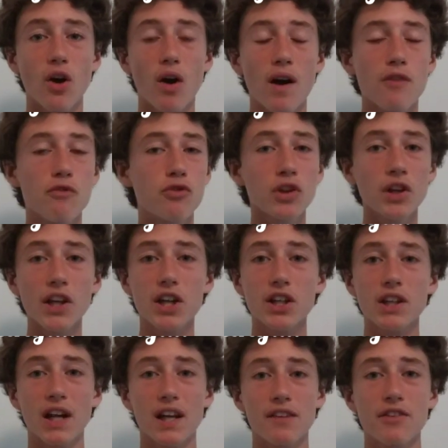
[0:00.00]
I really could
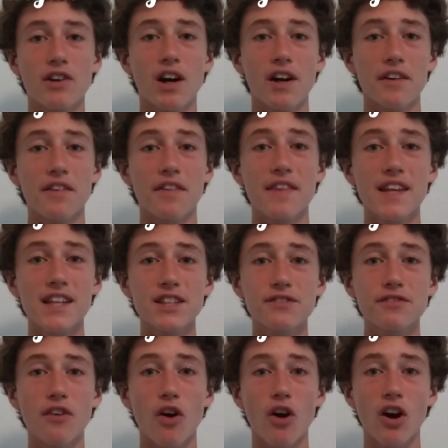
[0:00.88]
not have gotten this
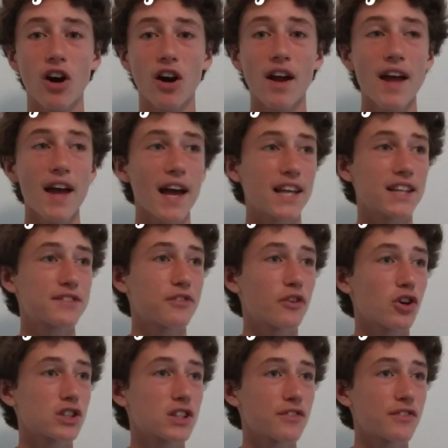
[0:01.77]
far, as
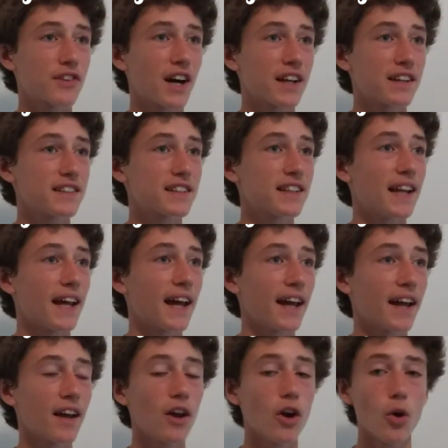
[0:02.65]
far as I've gotten today,